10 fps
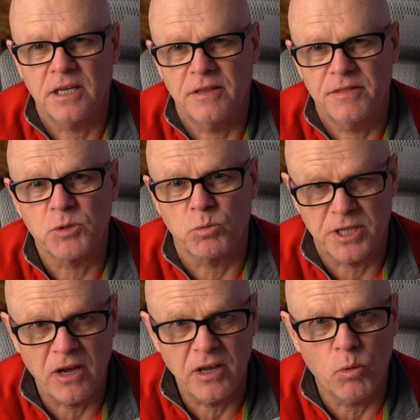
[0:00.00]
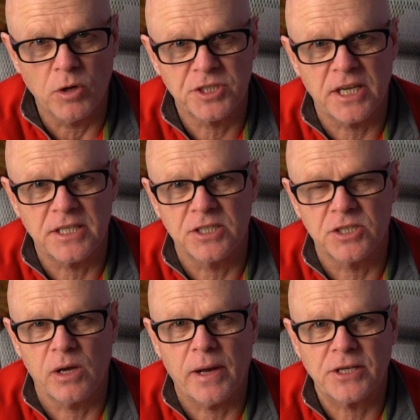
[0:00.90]
Uh, uh this will tell you what settings
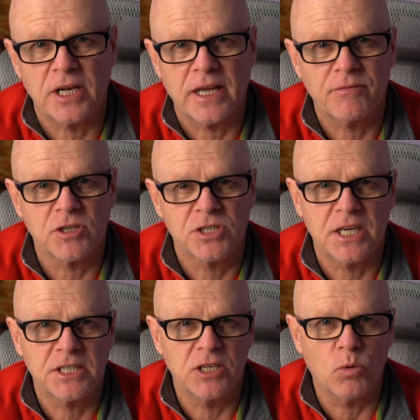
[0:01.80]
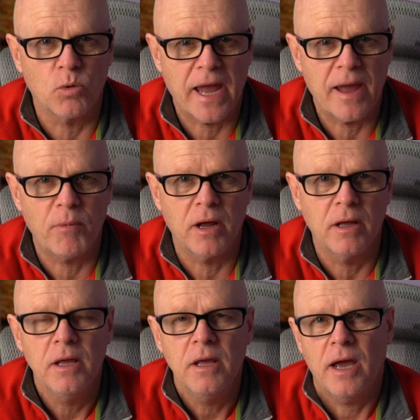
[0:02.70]
that you actually have to set in your camera.